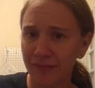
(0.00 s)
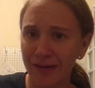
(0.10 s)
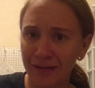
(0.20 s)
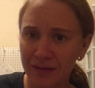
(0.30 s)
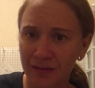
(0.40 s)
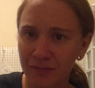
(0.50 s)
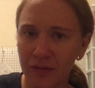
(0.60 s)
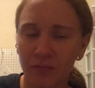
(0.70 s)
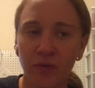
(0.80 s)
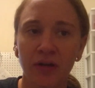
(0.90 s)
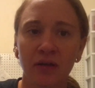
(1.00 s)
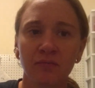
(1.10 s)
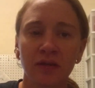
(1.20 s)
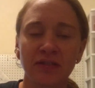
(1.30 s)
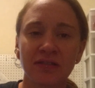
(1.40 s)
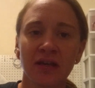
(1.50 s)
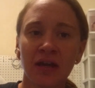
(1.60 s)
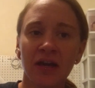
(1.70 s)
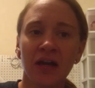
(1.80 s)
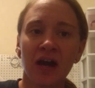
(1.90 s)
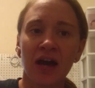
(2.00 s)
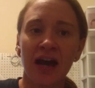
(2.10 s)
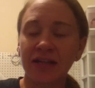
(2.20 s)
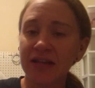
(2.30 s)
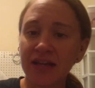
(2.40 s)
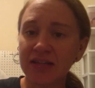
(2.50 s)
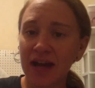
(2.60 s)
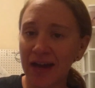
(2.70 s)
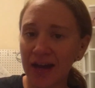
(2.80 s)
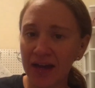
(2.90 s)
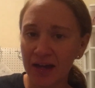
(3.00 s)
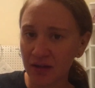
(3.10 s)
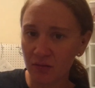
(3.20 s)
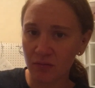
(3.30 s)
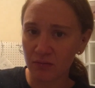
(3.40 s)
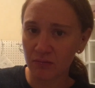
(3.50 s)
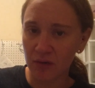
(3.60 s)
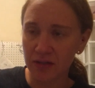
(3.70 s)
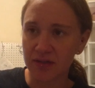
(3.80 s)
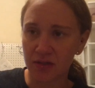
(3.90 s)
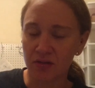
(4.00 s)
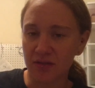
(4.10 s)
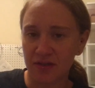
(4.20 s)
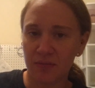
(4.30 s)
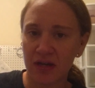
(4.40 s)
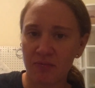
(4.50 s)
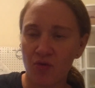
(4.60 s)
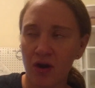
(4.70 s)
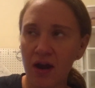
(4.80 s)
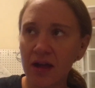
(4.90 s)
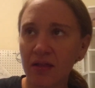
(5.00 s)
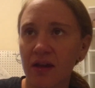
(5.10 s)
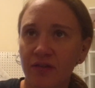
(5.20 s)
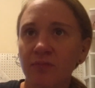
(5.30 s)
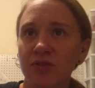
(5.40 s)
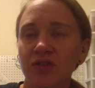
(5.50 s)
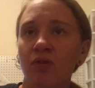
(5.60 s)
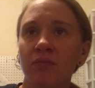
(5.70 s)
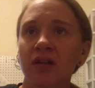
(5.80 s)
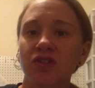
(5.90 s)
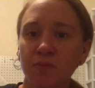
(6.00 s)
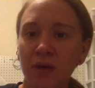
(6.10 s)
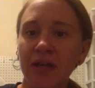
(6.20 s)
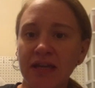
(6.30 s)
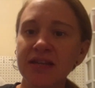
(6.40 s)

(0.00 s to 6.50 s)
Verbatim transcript: I ended up being pregnant, because at night I don't want to nurse him anymore. I love him so much, but